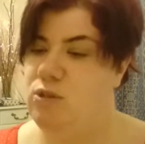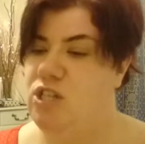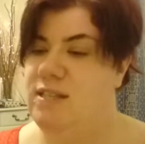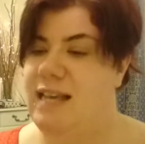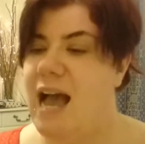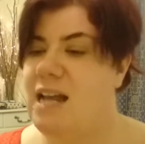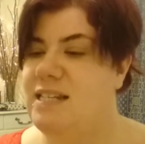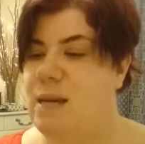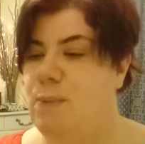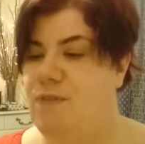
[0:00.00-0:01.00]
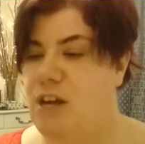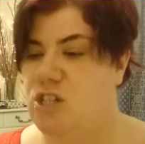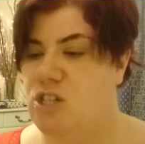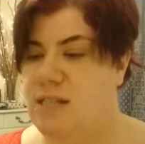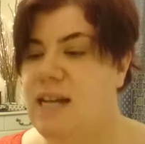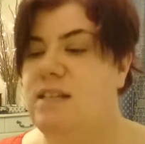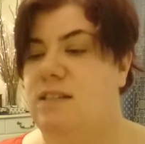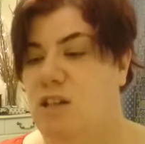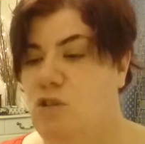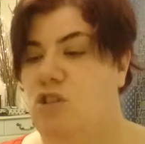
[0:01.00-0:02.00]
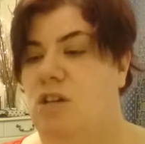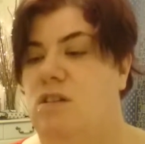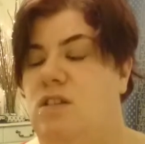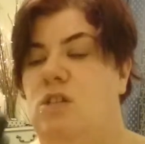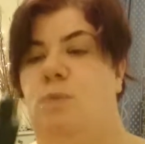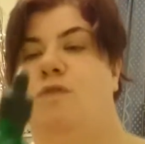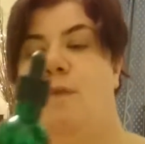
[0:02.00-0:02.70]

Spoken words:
which is the Anti-Imperfections Daily Solution, suitable